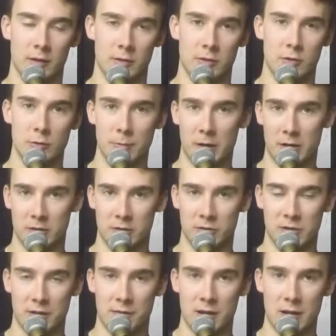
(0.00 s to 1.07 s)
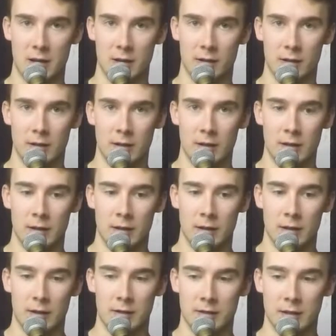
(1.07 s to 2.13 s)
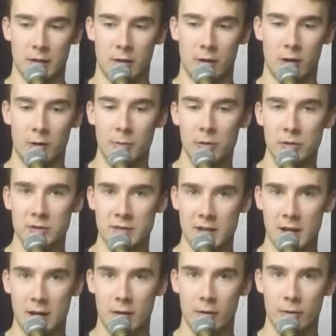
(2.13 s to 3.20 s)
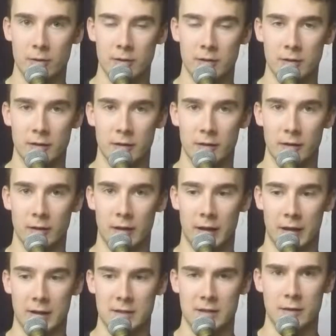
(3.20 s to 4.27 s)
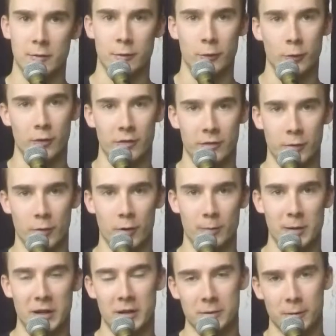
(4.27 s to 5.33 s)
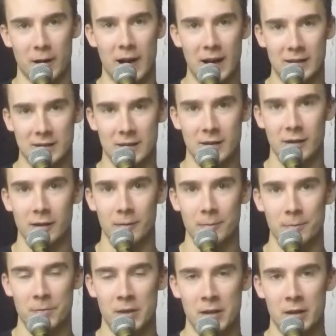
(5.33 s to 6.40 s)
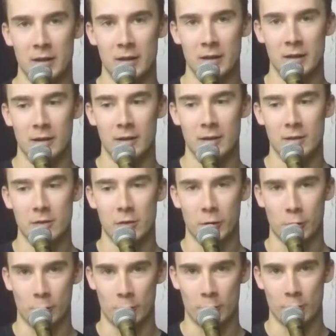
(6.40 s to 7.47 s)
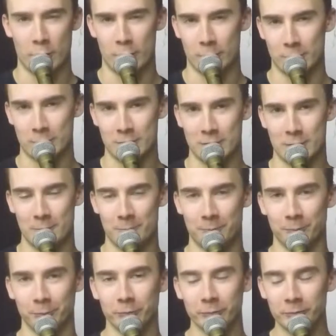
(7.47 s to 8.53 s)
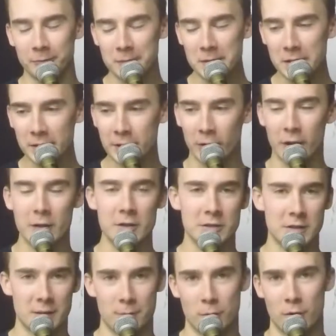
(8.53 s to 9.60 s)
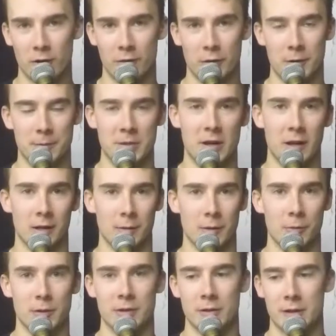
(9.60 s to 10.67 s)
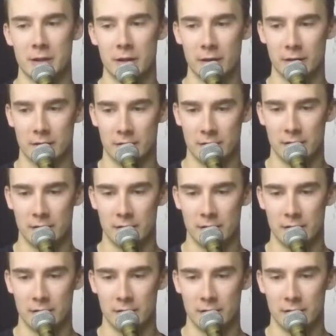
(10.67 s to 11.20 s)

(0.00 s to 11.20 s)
2 bars of 7/8, is going to almost sound like it's in 4/4 because we're accenting the quarter notes. You'll understand more of what I'm talking about when you hear it